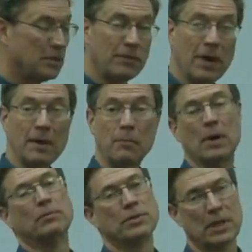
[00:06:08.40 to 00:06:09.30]
is divide,
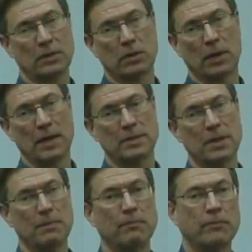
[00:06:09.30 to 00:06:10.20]
well, second to the last
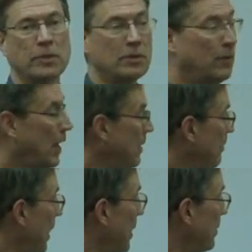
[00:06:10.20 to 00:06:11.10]
step,
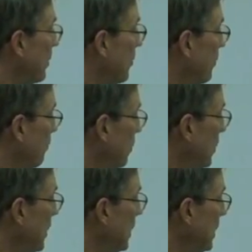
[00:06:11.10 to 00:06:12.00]
divide by the
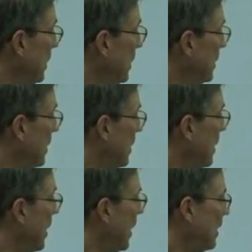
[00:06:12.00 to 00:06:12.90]
3,
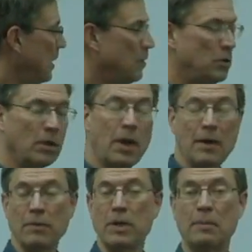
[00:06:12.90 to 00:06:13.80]
and then you'll
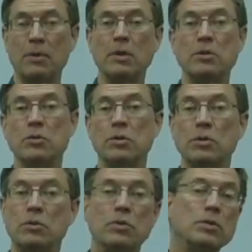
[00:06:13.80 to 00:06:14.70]
have a number that you
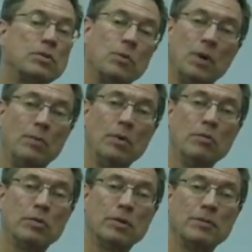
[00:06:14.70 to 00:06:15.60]
can do the square
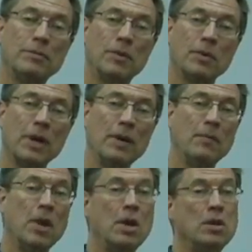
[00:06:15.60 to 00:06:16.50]
root, okay?
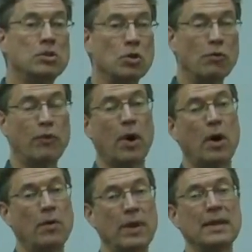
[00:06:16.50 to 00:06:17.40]
So
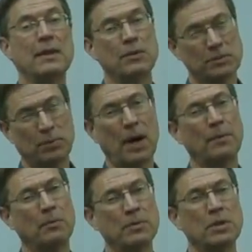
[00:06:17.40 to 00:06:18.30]
far, they give us
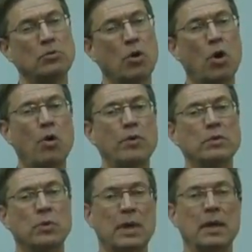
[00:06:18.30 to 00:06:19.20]
problems that you
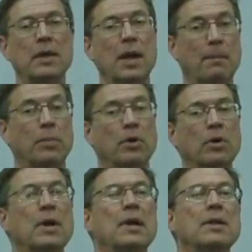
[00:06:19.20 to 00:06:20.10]
always will get a
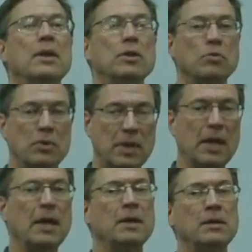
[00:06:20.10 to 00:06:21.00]
number that you
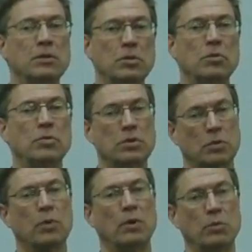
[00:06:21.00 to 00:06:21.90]
can do the
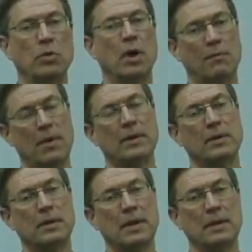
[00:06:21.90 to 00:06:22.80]
square root of
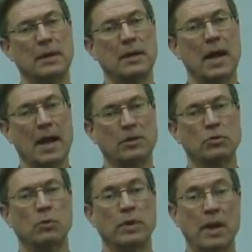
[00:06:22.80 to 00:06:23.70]
it and get an
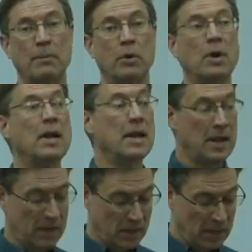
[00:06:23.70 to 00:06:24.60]
actual number.
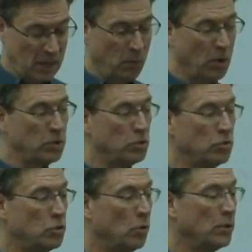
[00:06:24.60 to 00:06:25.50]
And then they want you
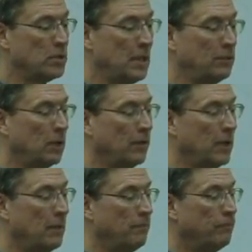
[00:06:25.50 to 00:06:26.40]
to, on several of
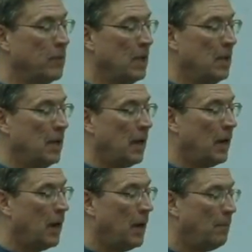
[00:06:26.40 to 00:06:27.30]
them,
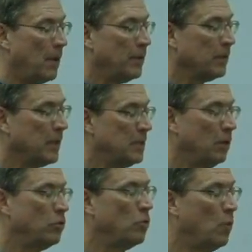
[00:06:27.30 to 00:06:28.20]
I think they
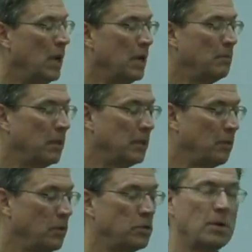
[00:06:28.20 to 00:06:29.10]
tell you when, but they
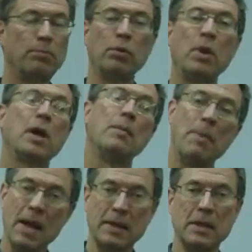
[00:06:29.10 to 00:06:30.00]
want you to plug it
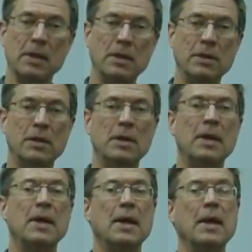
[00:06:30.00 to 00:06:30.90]
back in
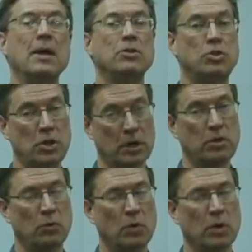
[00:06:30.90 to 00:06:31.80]
and check
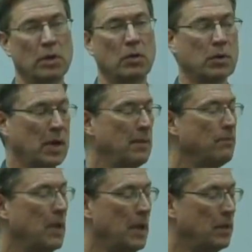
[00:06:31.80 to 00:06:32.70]
your work, okay?
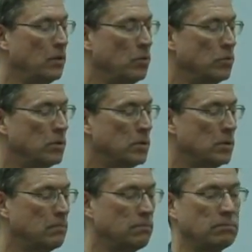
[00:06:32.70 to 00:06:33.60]
And
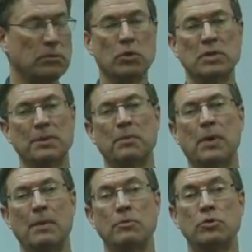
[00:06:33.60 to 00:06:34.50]
those types of
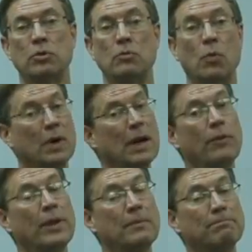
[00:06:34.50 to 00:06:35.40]
problems should work
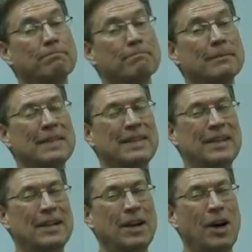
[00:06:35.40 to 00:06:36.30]
out then.
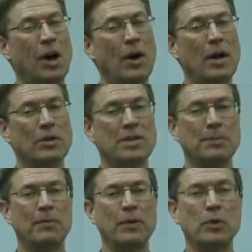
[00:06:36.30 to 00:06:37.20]
All right, I'll
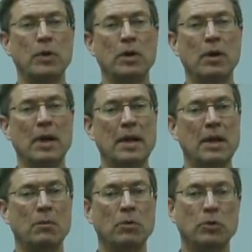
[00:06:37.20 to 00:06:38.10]
stop the video here
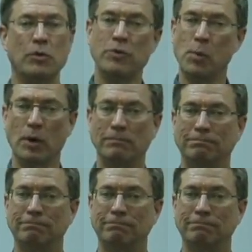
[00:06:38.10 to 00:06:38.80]
and we'll do a few more.